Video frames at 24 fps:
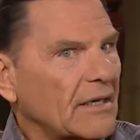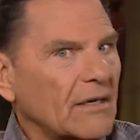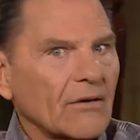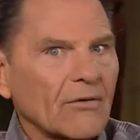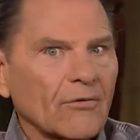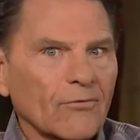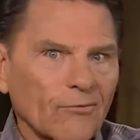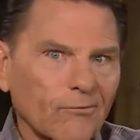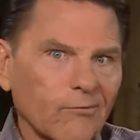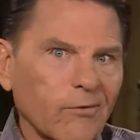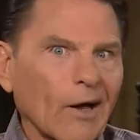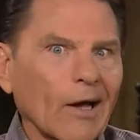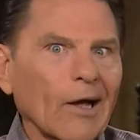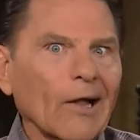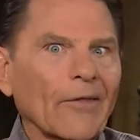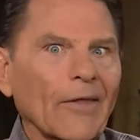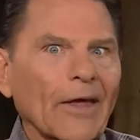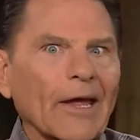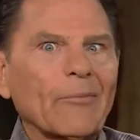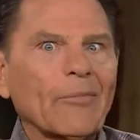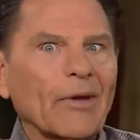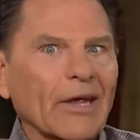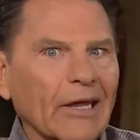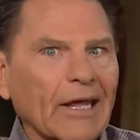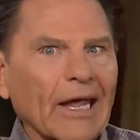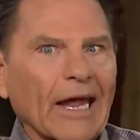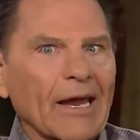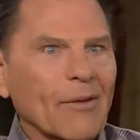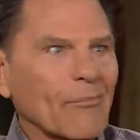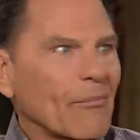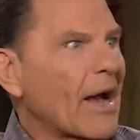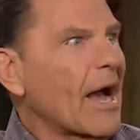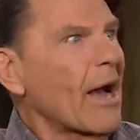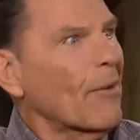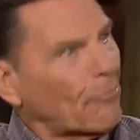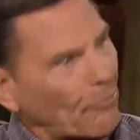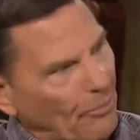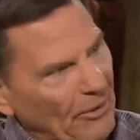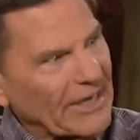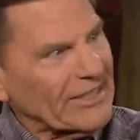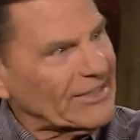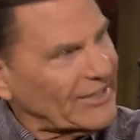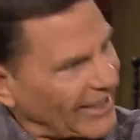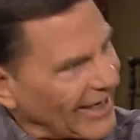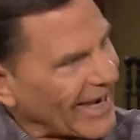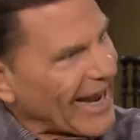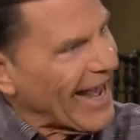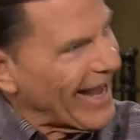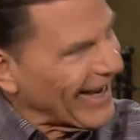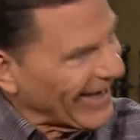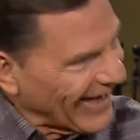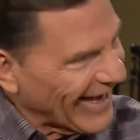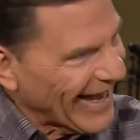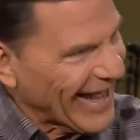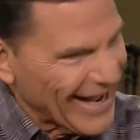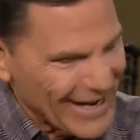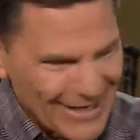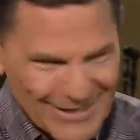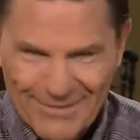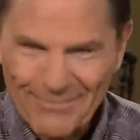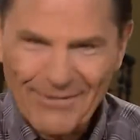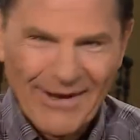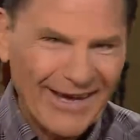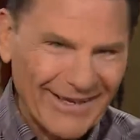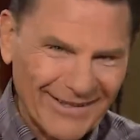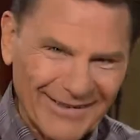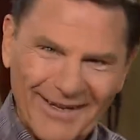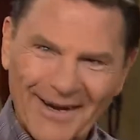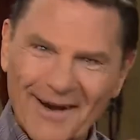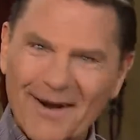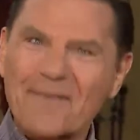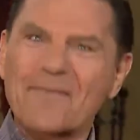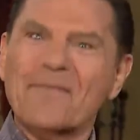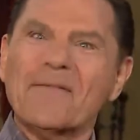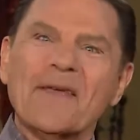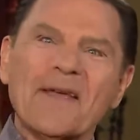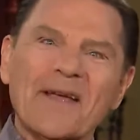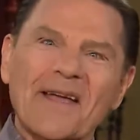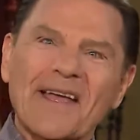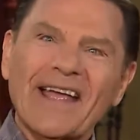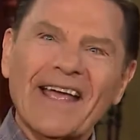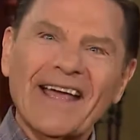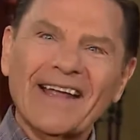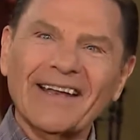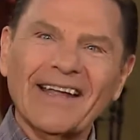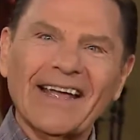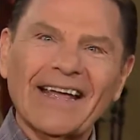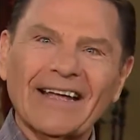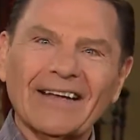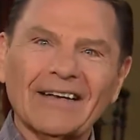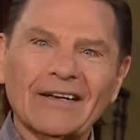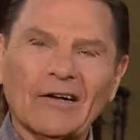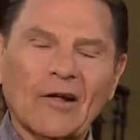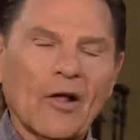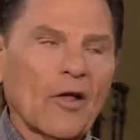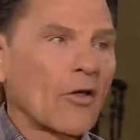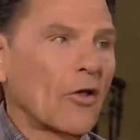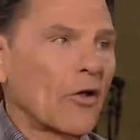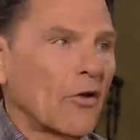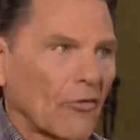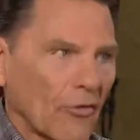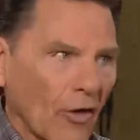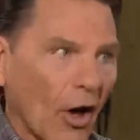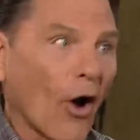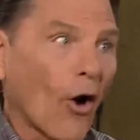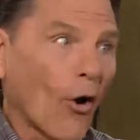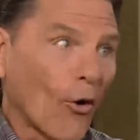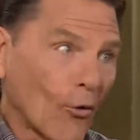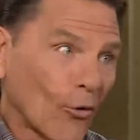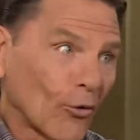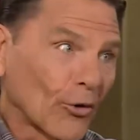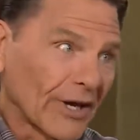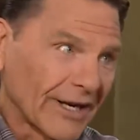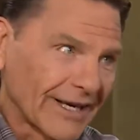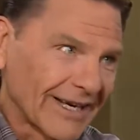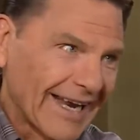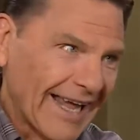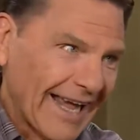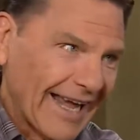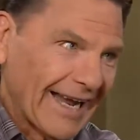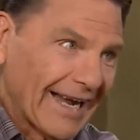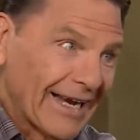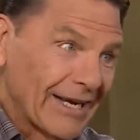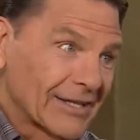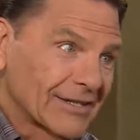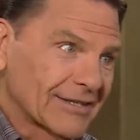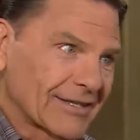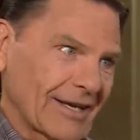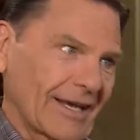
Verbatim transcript: Well, they became my preaching outlines back there in, in the olden days.